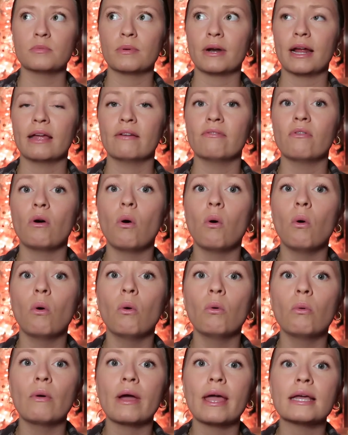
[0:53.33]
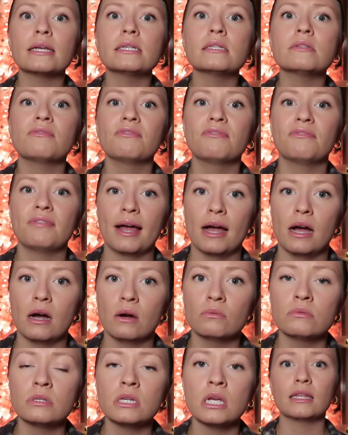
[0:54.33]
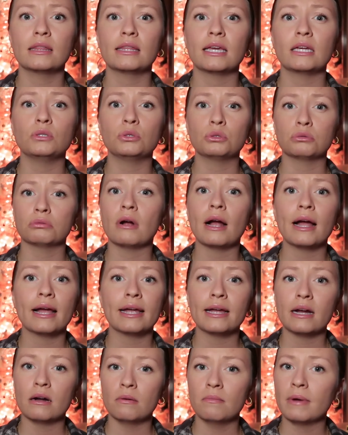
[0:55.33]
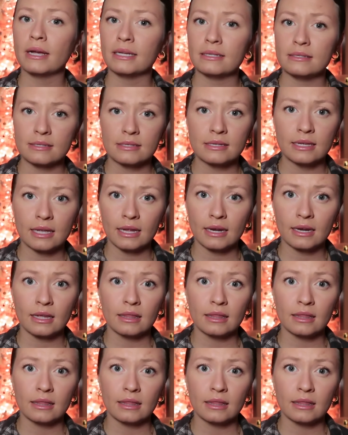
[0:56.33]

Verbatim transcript: but I have always found that they dry out my skin